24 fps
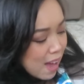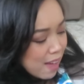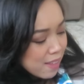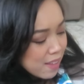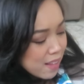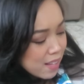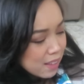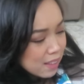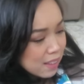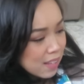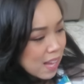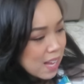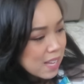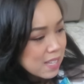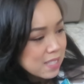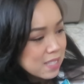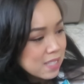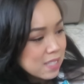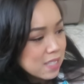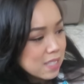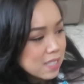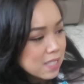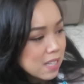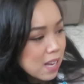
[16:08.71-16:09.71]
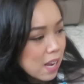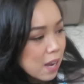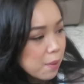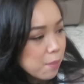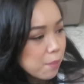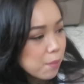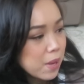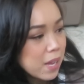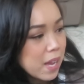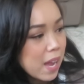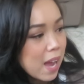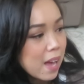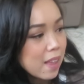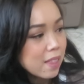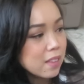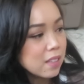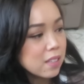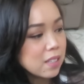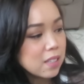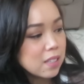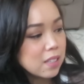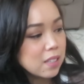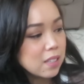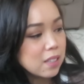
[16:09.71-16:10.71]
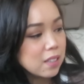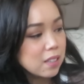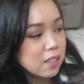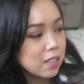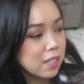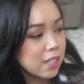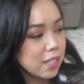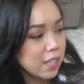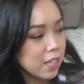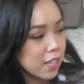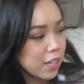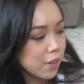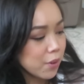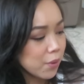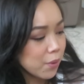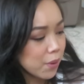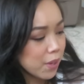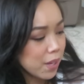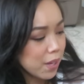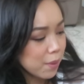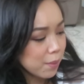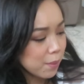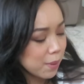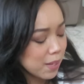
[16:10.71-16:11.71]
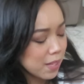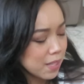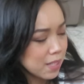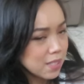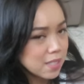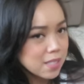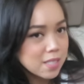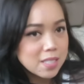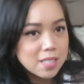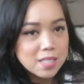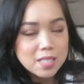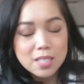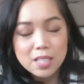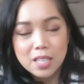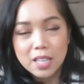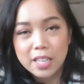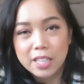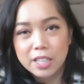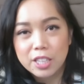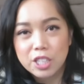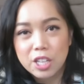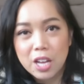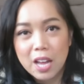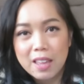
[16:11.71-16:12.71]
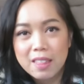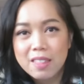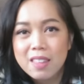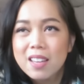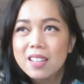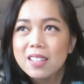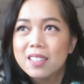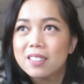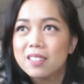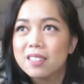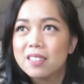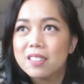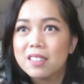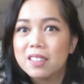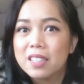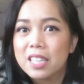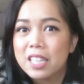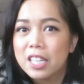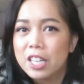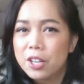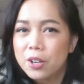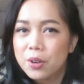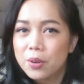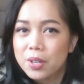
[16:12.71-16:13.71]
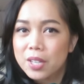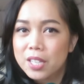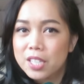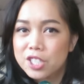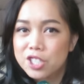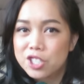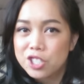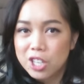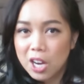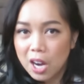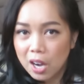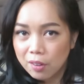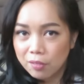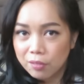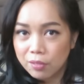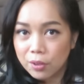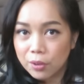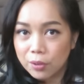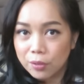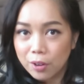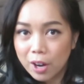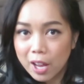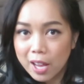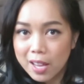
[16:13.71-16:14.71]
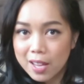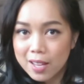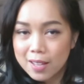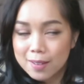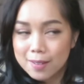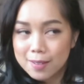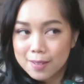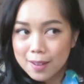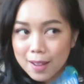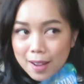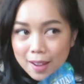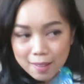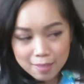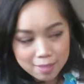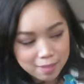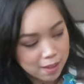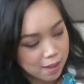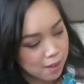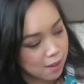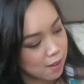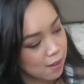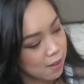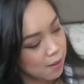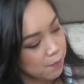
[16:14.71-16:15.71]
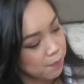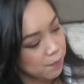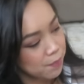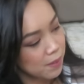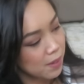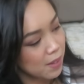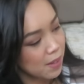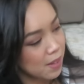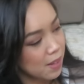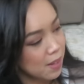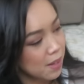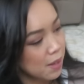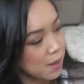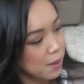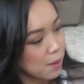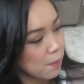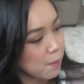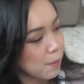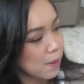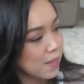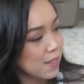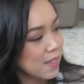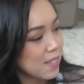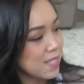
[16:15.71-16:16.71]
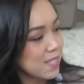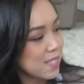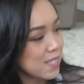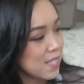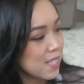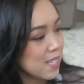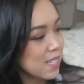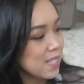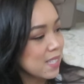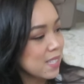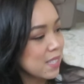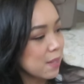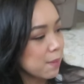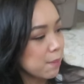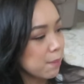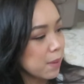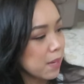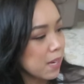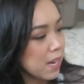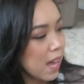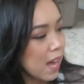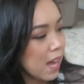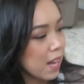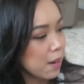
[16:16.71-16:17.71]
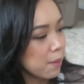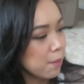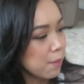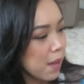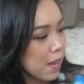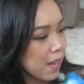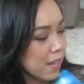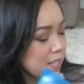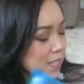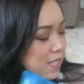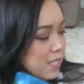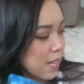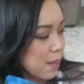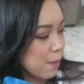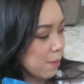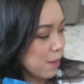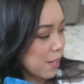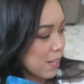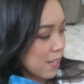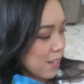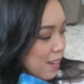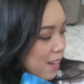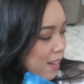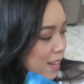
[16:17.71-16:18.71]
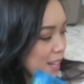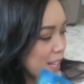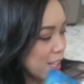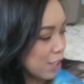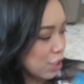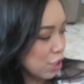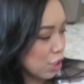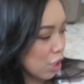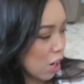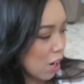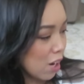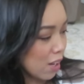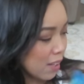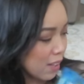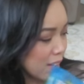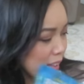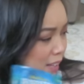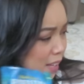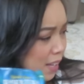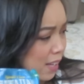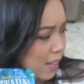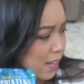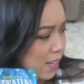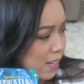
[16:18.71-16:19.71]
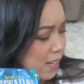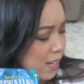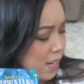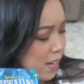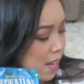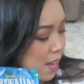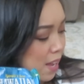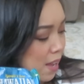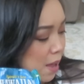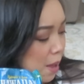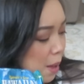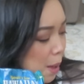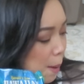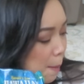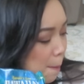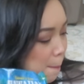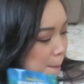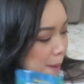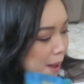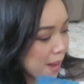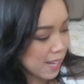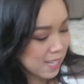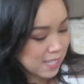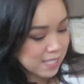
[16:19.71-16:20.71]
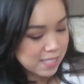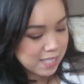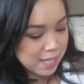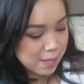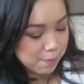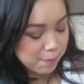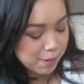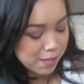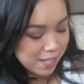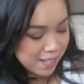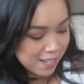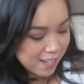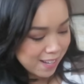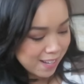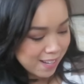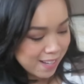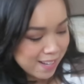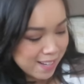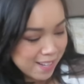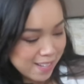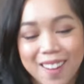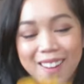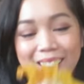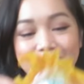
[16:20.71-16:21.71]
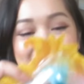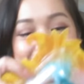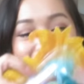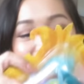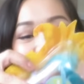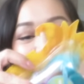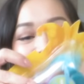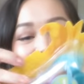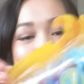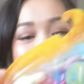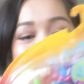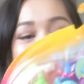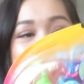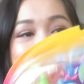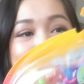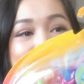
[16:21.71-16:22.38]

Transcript: I think last time we had the koi ones. Like the, I think koi is jackfruit, right? I think. But this is the banana macadamia nut and chocolate macadamia nut.